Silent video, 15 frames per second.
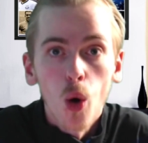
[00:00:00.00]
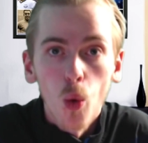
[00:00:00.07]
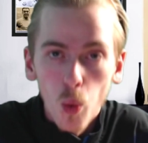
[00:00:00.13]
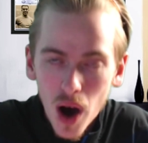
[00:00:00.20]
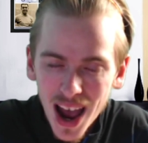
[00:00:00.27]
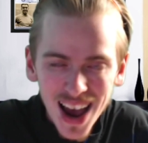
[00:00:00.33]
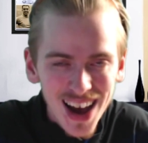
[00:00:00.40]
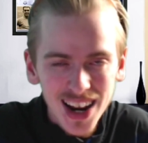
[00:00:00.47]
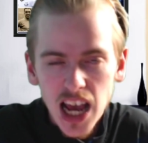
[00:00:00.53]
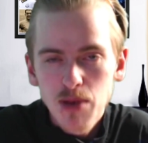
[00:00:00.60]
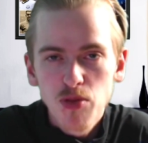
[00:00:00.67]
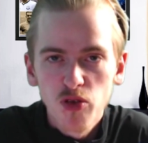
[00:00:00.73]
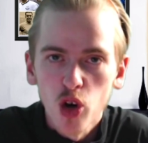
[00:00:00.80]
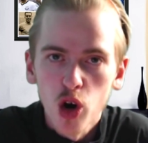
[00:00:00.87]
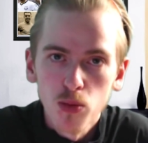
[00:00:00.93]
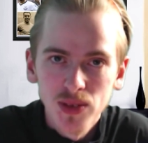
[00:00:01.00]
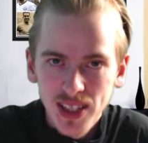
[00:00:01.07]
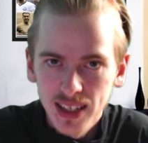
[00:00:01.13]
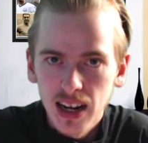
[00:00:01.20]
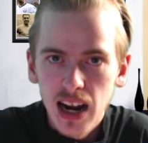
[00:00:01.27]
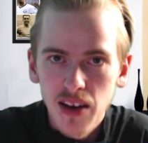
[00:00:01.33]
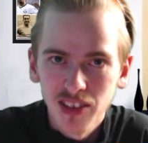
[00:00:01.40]
Why aren't I performing
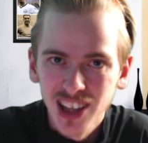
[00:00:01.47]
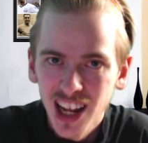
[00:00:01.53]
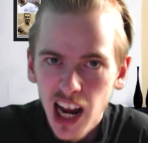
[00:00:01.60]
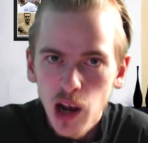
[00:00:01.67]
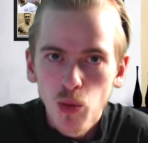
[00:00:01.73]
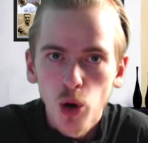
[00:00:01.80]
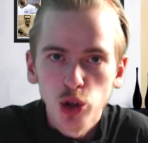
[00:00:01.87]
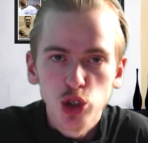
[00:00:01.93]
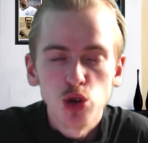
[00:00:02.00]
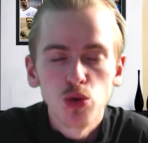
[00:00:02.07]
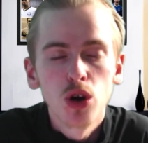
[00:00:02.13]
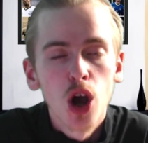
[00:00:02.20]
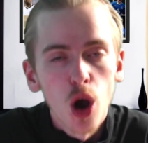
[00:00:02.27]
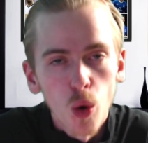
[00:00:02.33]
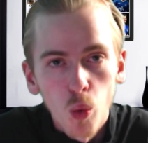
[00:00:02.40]
to the level that I want to?